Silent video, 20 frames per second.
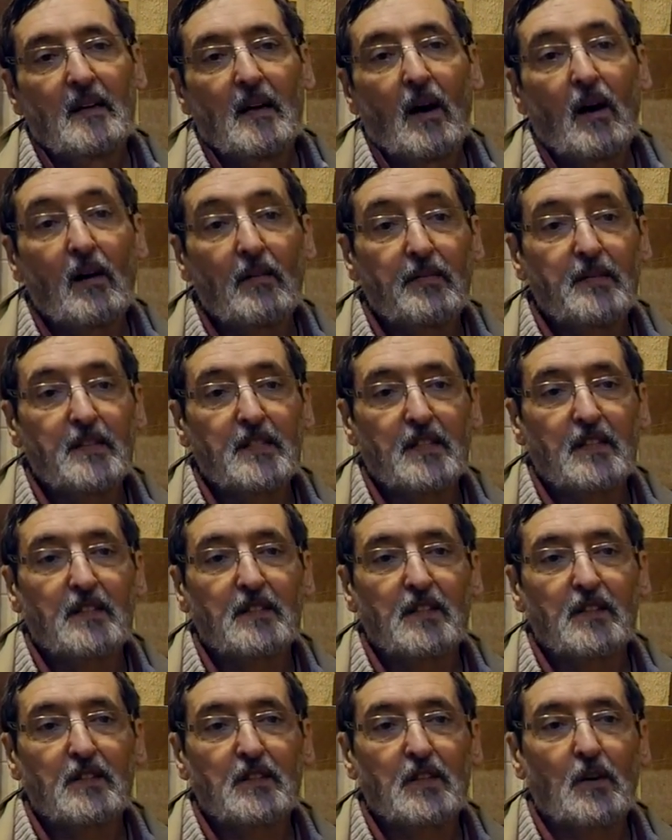
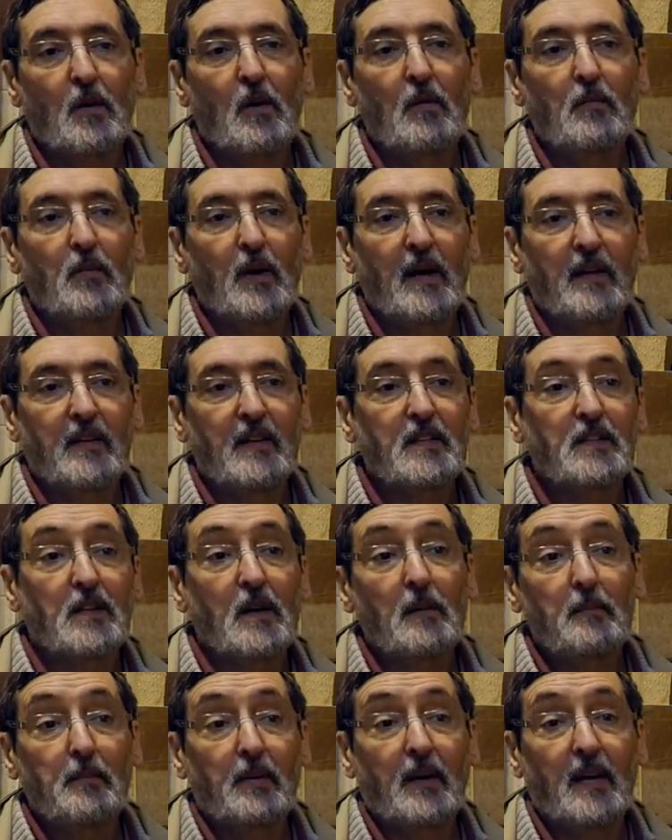offices and so on, where this
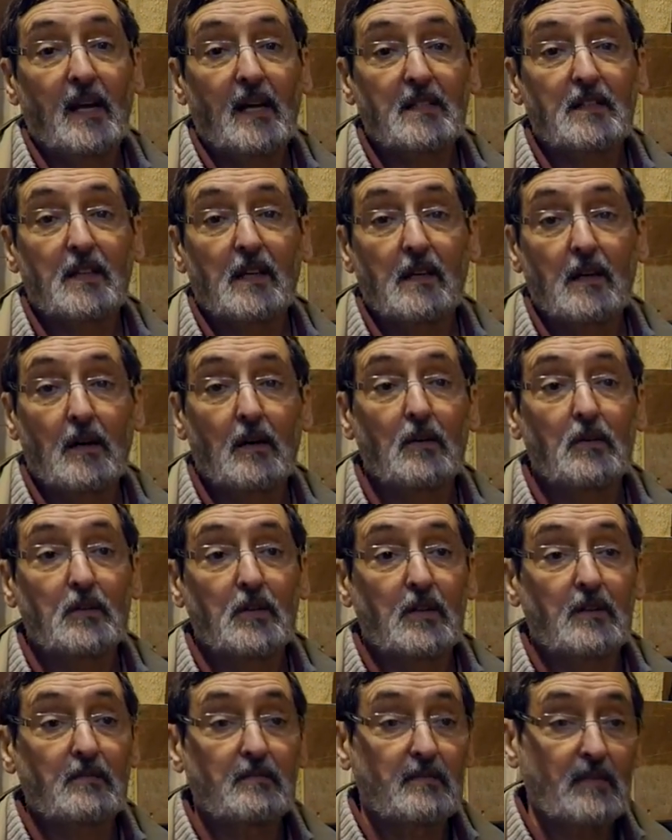company actually goes
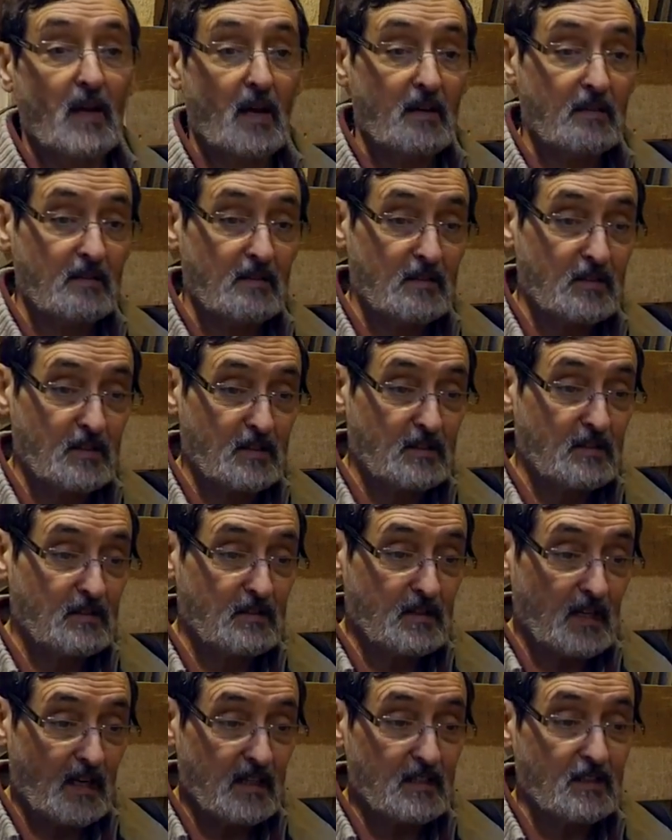and
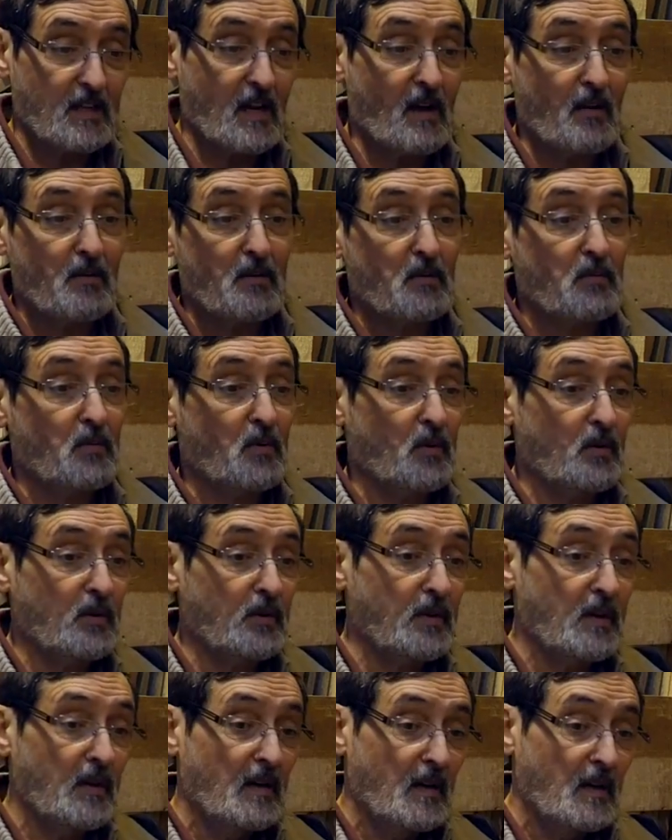takes down the
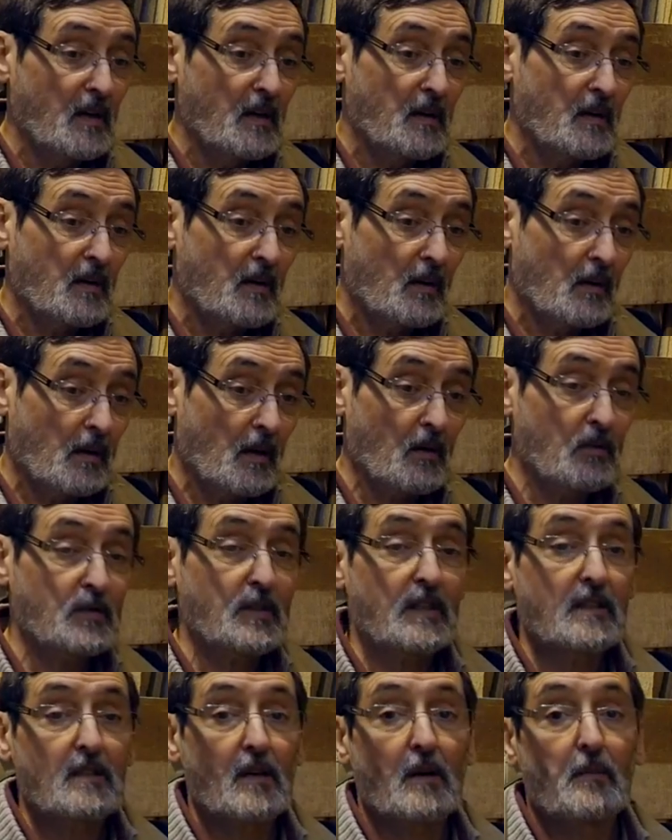wood, loads
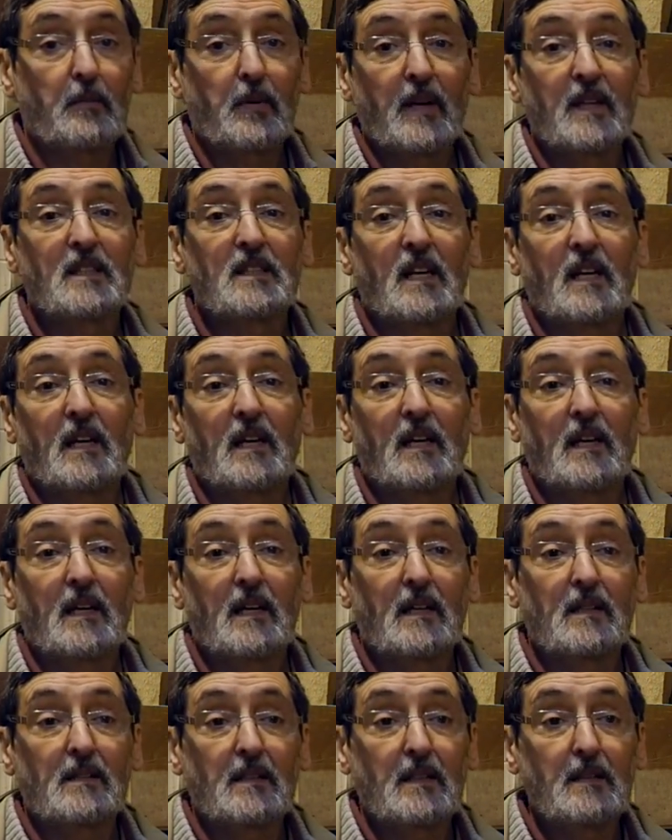it up, brings it
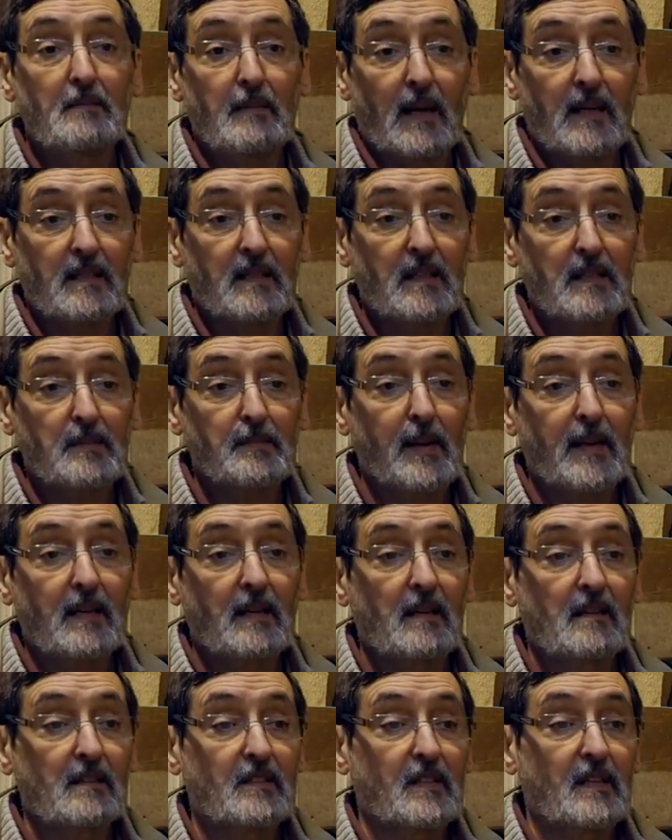here,
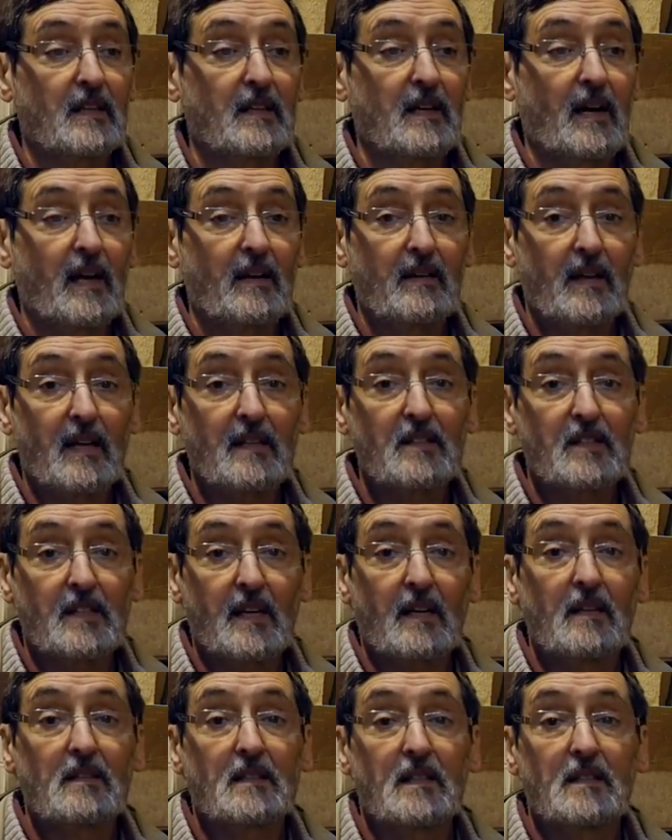dismantles it, and then
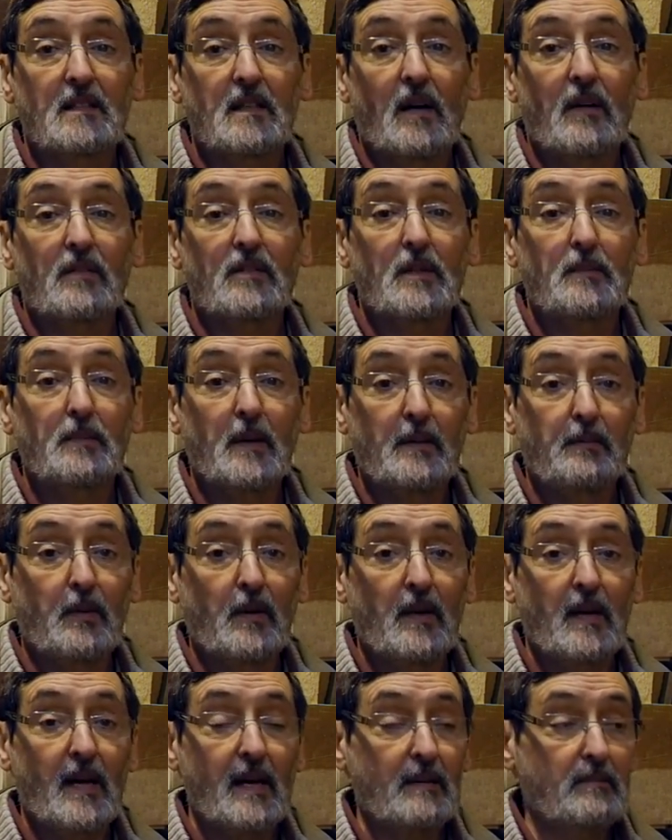sells it on to
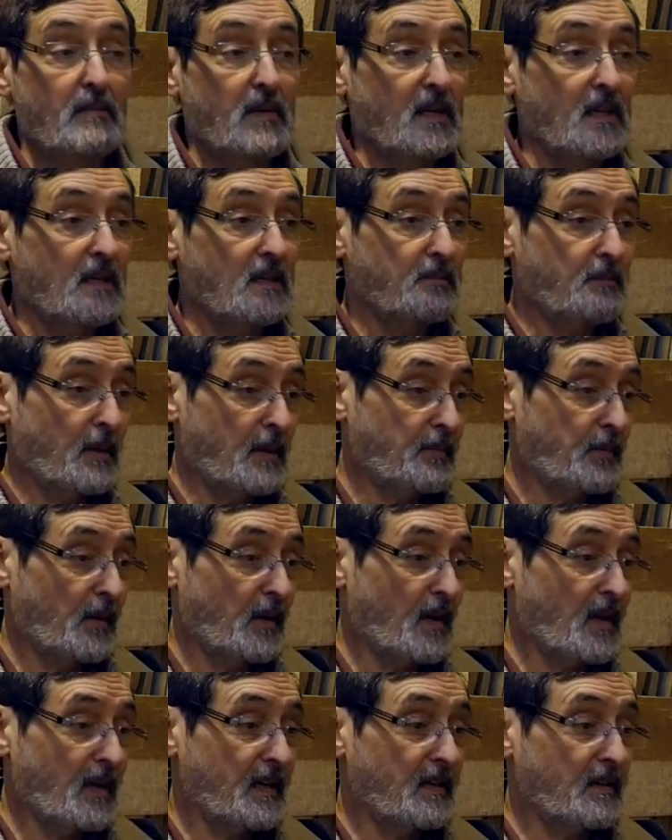people like me, people
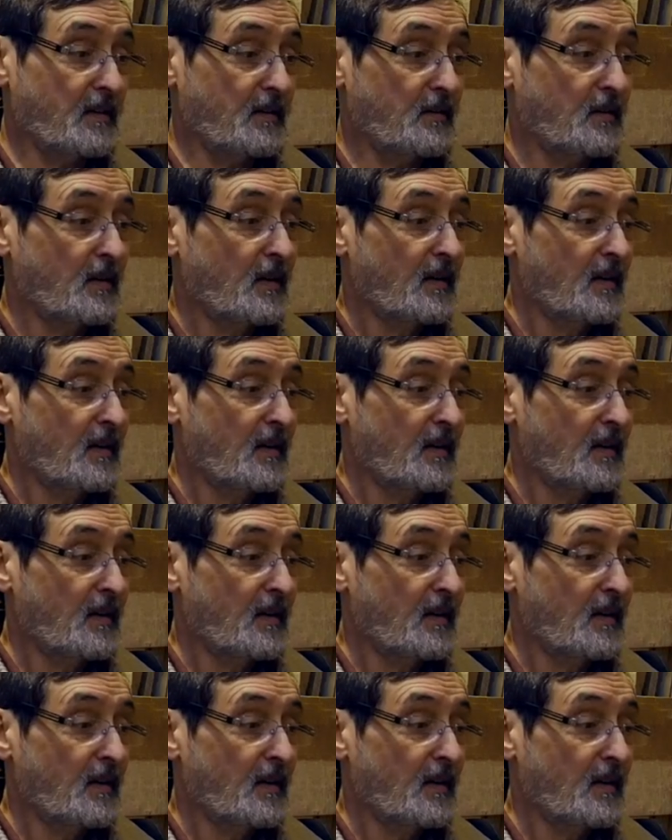like you.